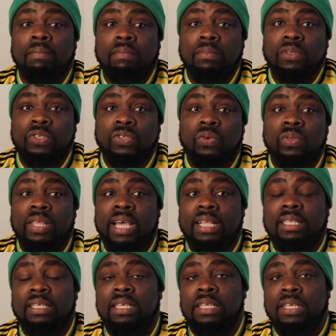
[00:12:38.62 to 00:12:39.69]
so
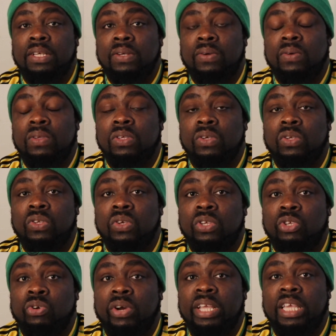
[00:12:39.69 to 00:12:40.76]
that you know
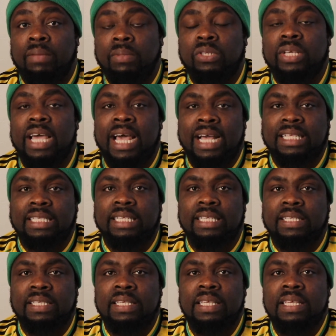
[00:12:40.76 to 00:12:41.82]
you're able to
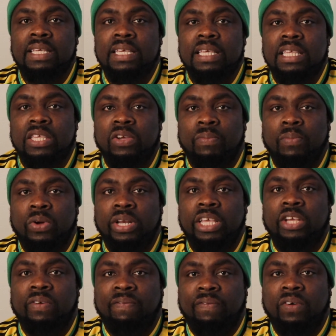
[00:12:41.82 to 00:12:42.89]
access your money,
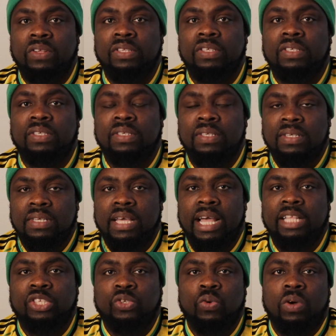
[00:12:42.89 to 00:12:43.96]
your funds,
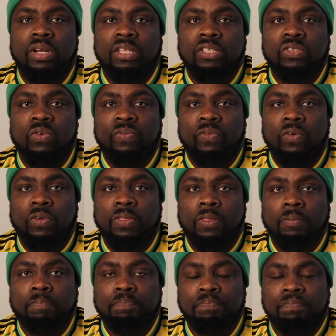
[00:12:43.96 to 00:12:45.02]
and so on and so forth.
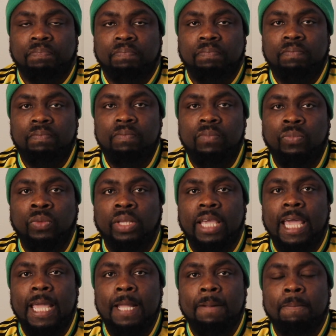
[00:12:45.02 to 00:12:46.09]

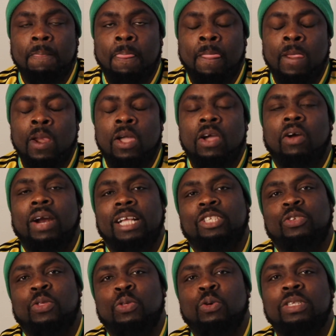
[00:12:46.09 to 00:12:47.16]
Okay, all right.
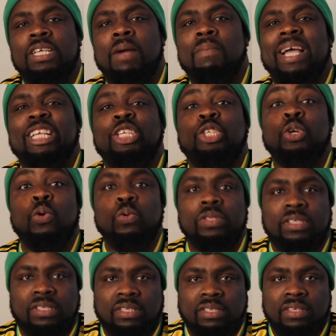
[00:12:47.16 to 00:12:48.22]
So those are my
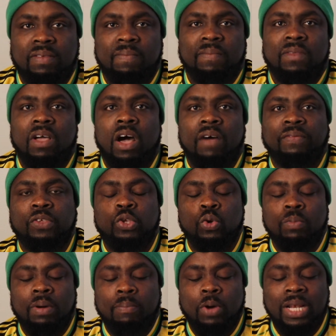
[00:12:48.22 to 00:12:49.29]
don'ts of
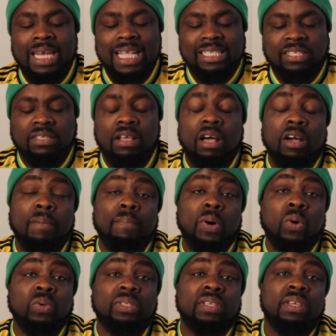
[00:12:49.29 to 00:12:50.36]
Cuba, but let's talk
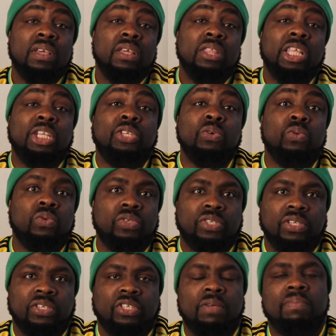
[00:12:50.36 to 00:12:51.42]
about the do's,
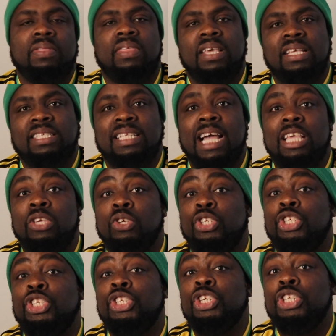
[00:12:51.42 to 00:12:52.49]
some things that you
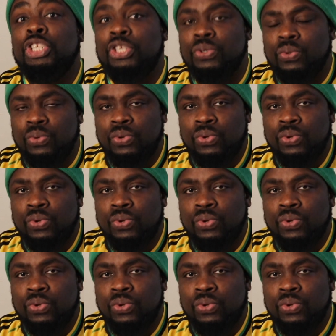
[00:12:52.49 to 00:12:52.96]
should do